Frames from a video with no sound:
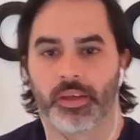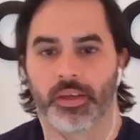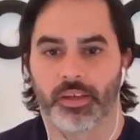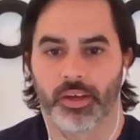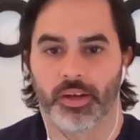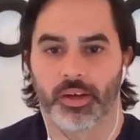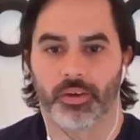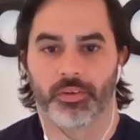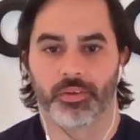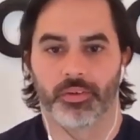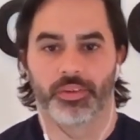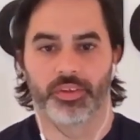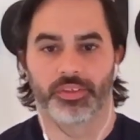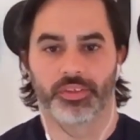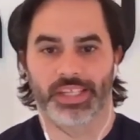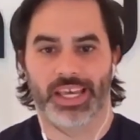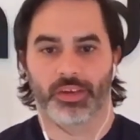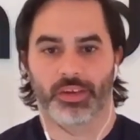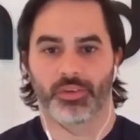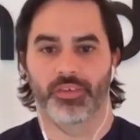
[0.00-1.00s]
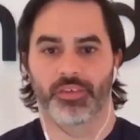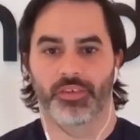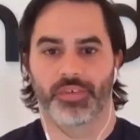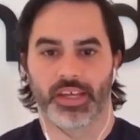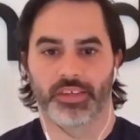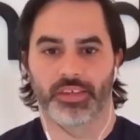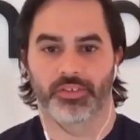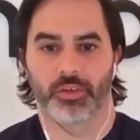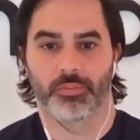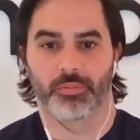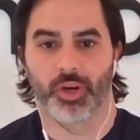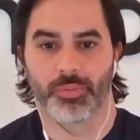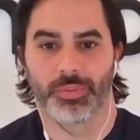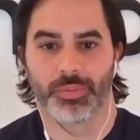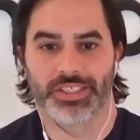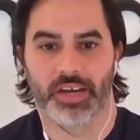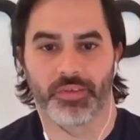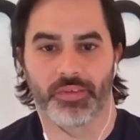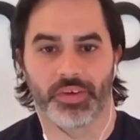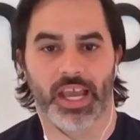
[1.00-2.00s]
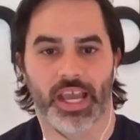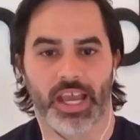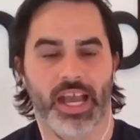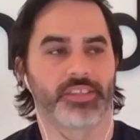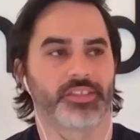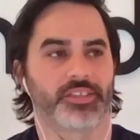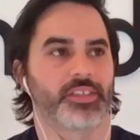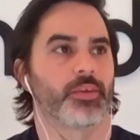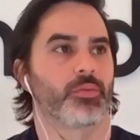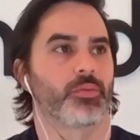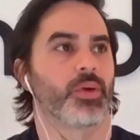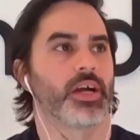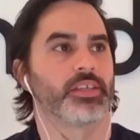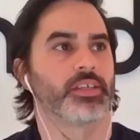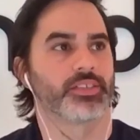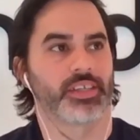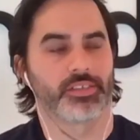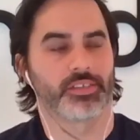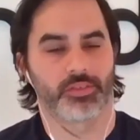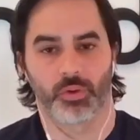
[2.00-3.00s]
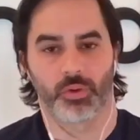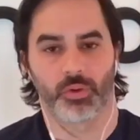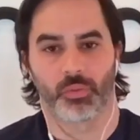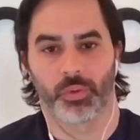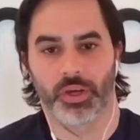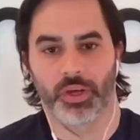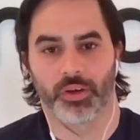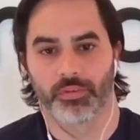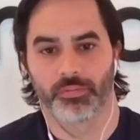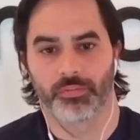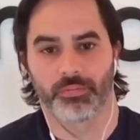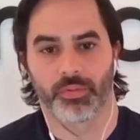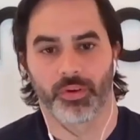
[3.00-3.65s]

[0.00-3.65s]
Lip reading: There's equity financing on pretty much every asset. Why is that so weird